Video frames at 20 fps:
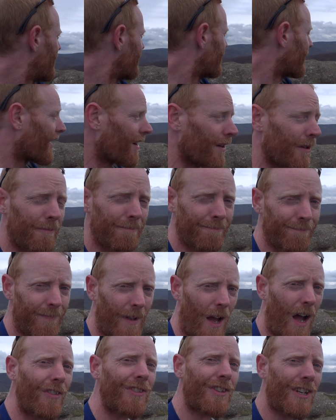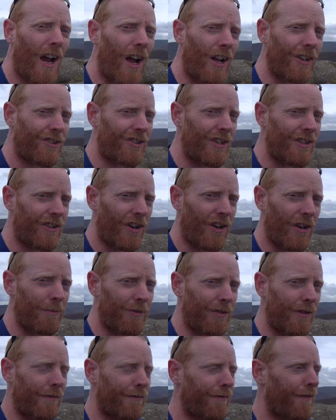you know, untouched in
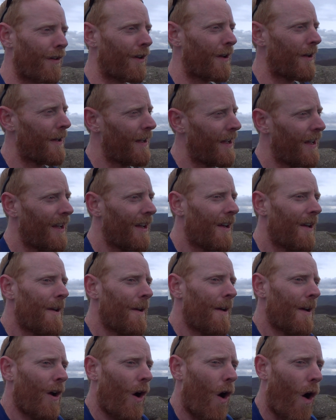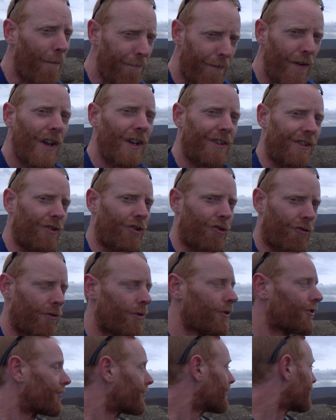terms of obvious
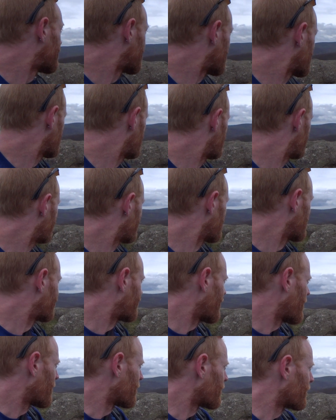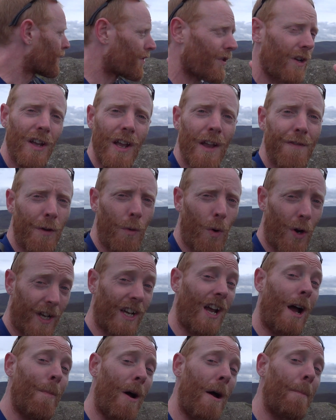intrusions. So if you want to
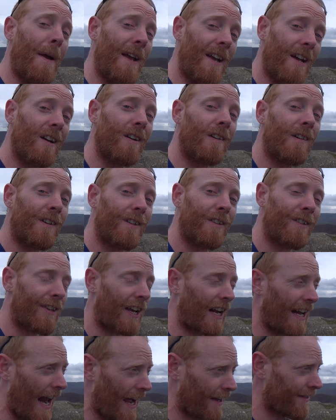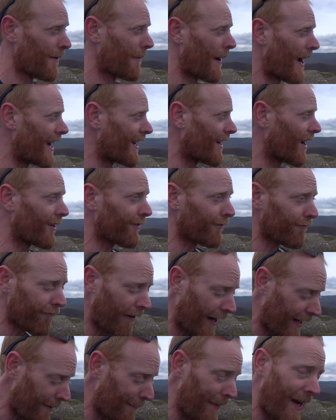come up here, the Clachnaben, I
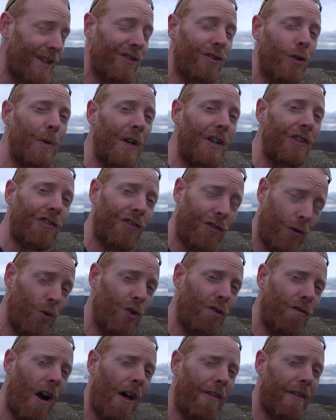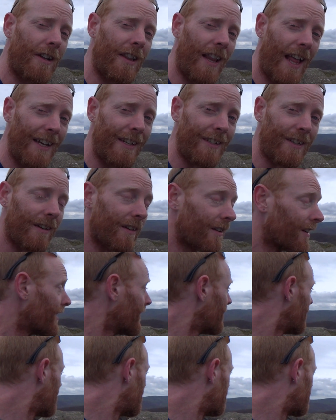recommend doing it sooner rather than later,
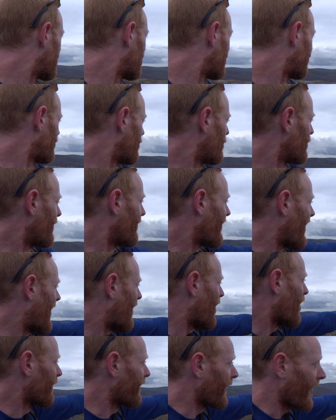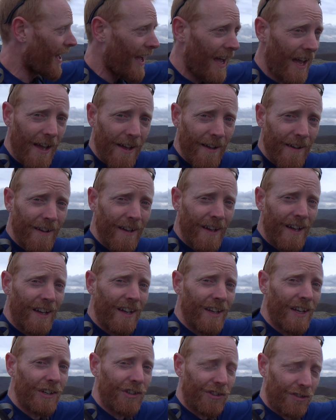because all of that over there
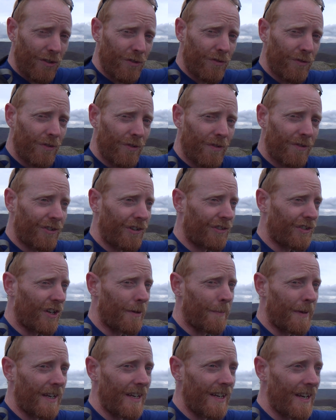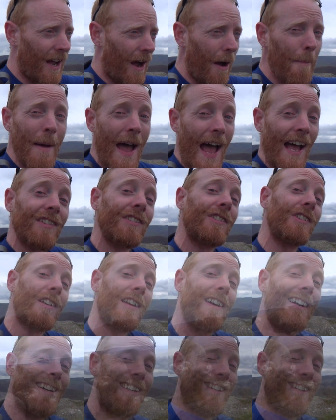is soon just going to be a mess.